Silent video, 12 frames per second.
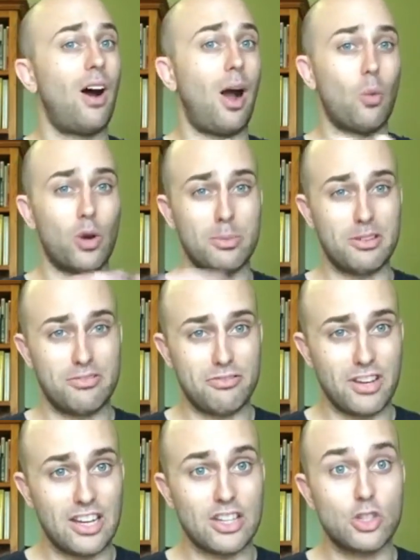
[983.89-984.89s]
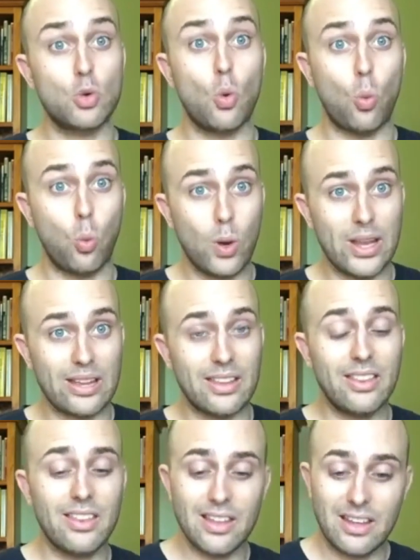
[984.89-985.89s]
I want to be finished
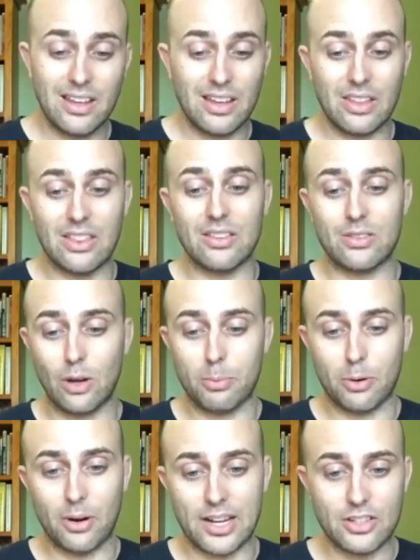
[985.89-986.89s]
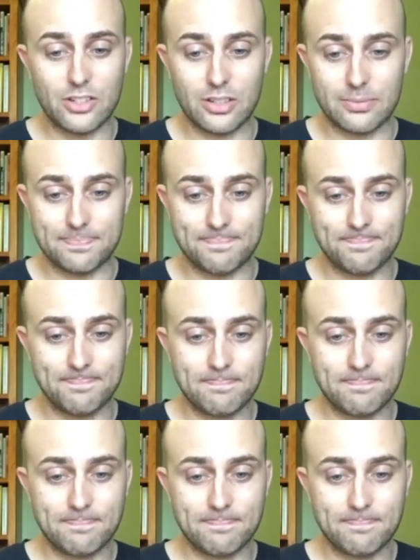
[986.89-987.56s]
with this operation.